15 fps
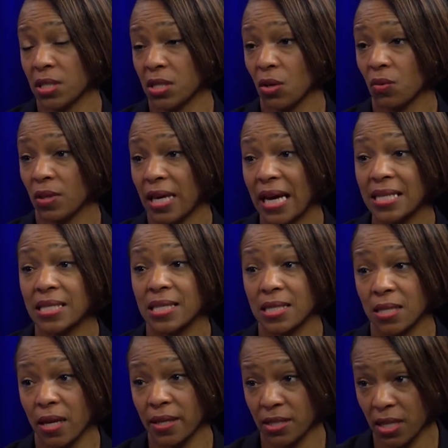So that's
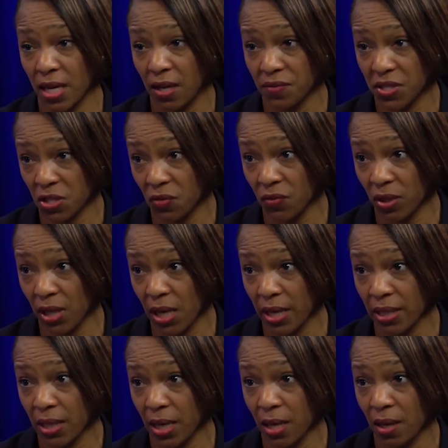exciting to have
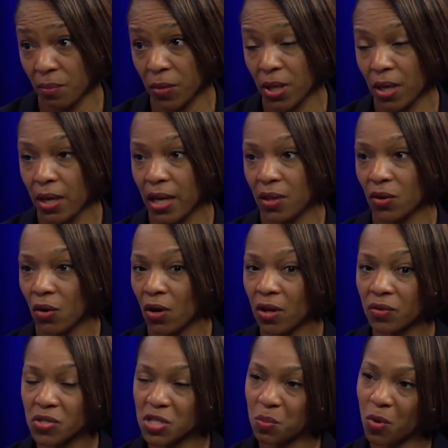Silverline come. And there are
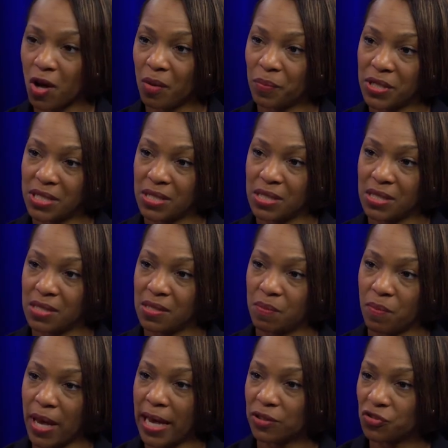other small businesses,
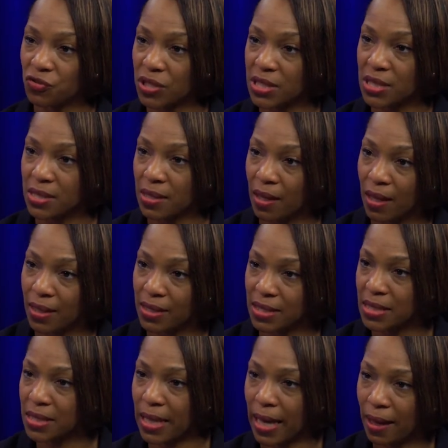Mattress uh,
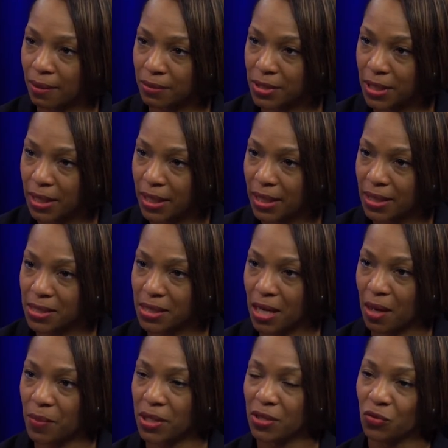Discount, is
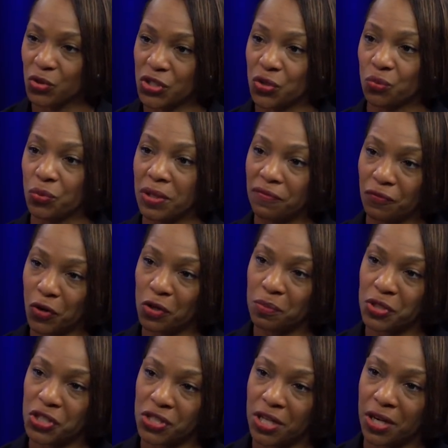coming to
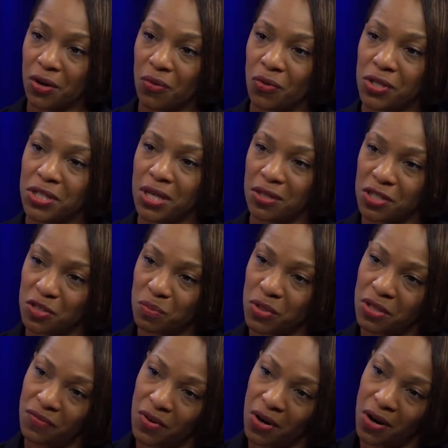refurbish there on Douglas wow.
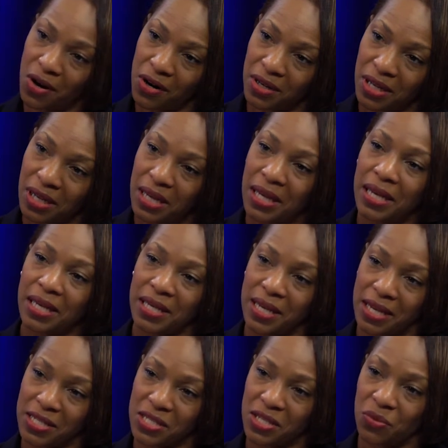Boulevard.
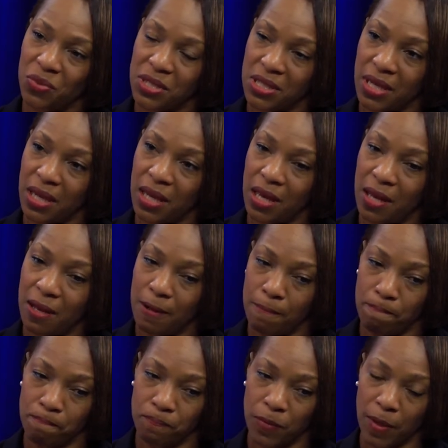Yes, there was a
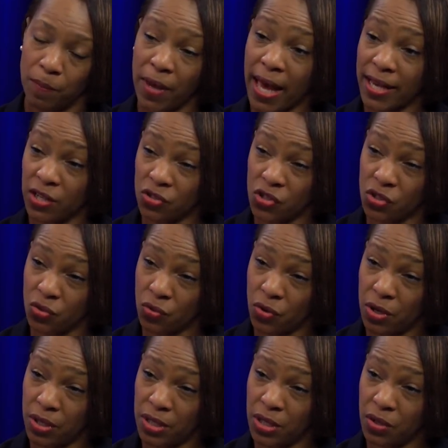um, package
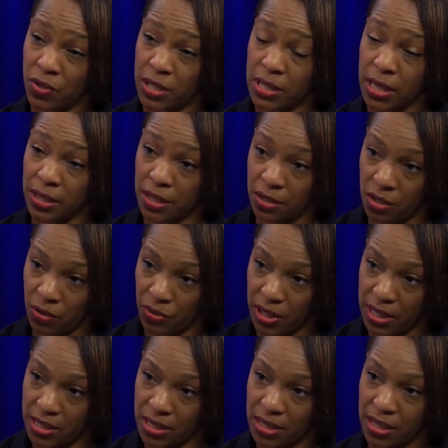store near the Dunkin'
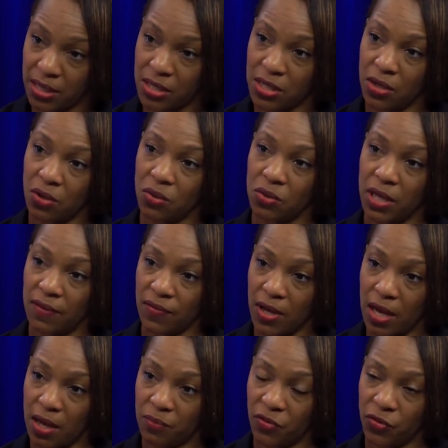Donuts, mm -hmm. and mm-hmm. so they've
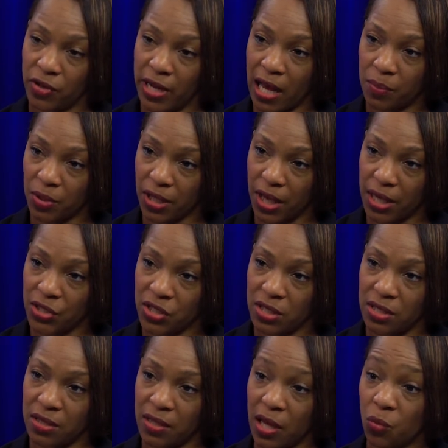come for an
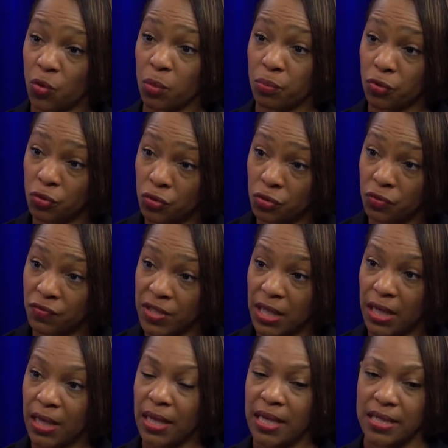application, and they were approved
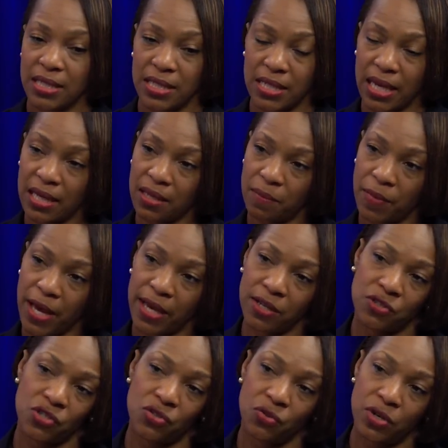to take the
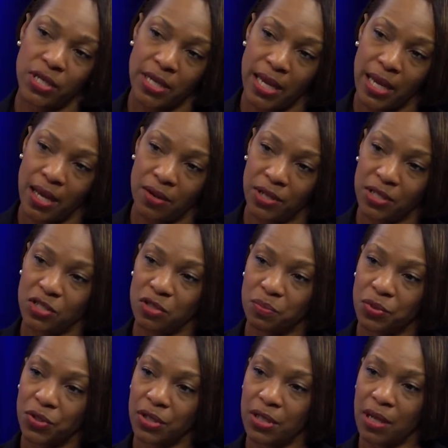package store down and to
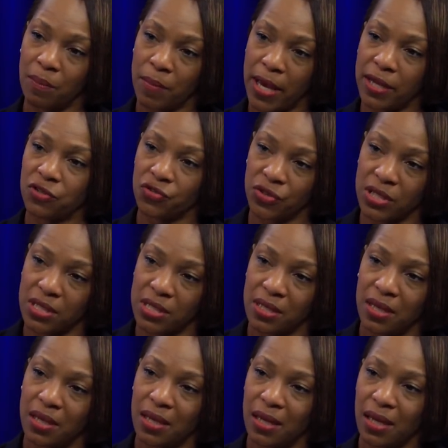put a mattress
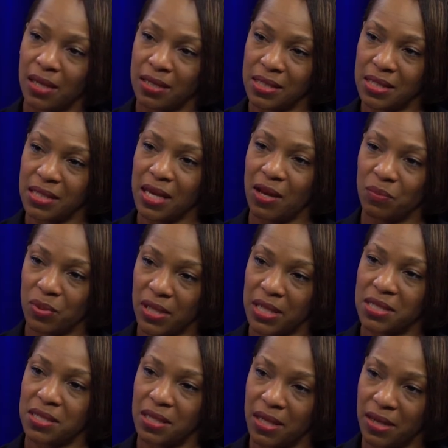uh, discount
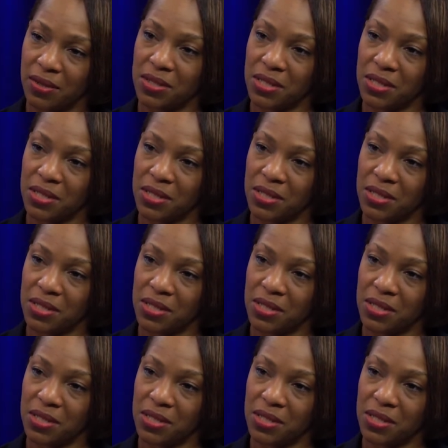place there.